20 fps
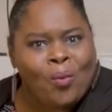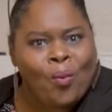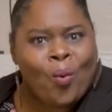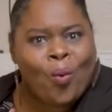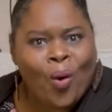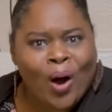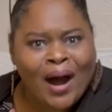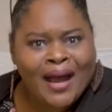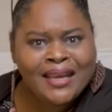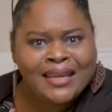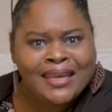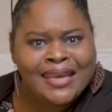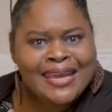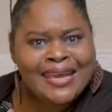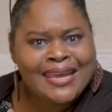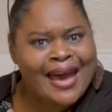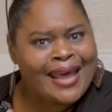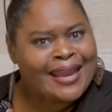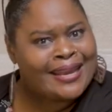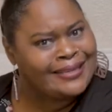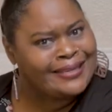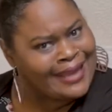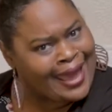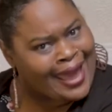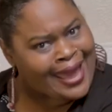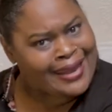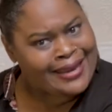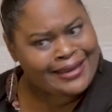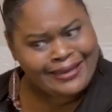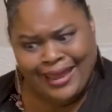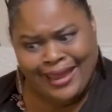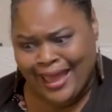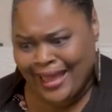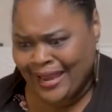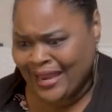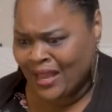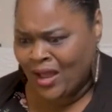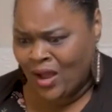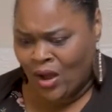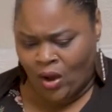What? You got a daddy?
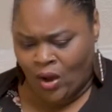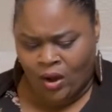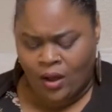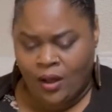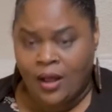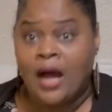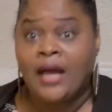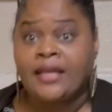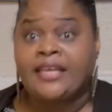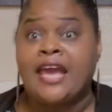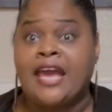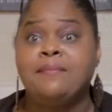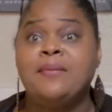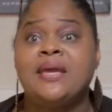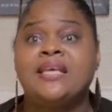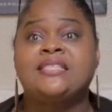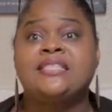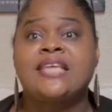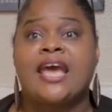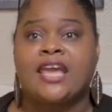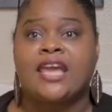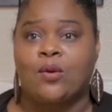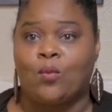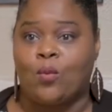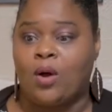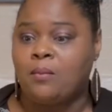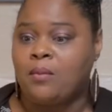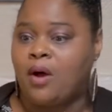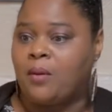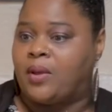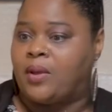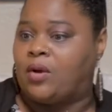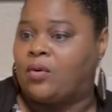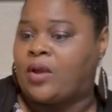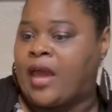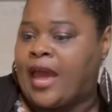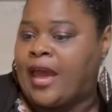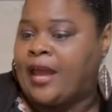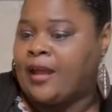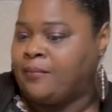Give me a second. One moment,
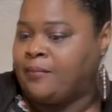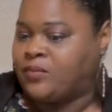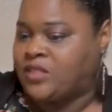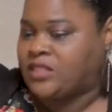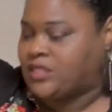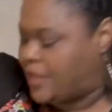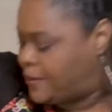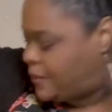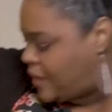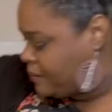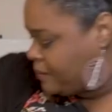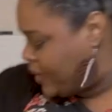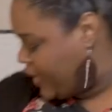okay? Just give me a